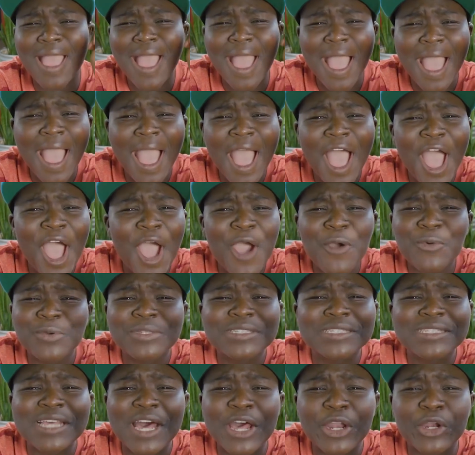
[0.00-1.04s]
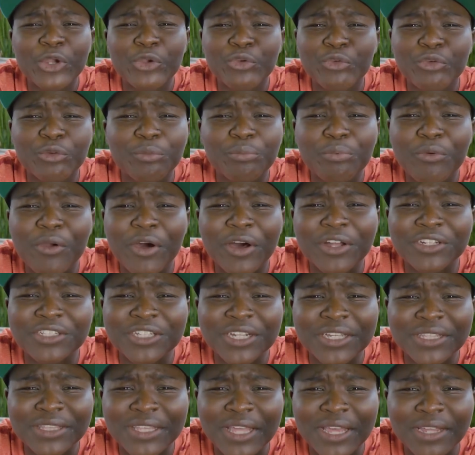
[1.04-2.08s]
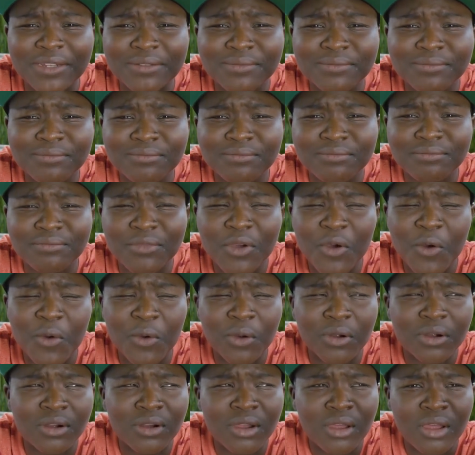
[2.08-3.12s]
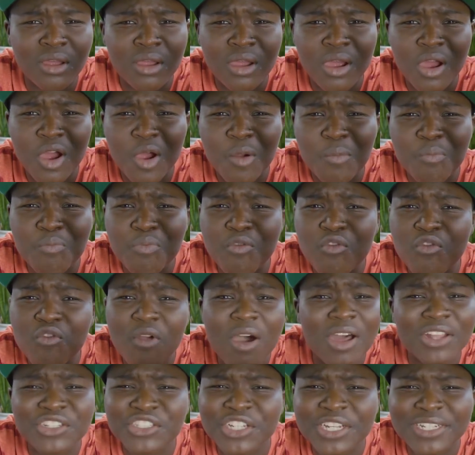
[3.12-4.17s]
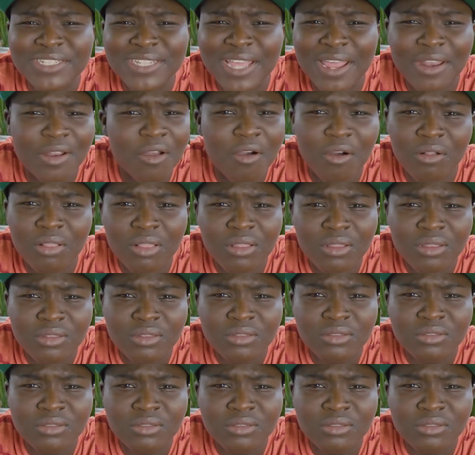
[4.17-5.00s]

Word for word: How is that a group project then? Or a project at all?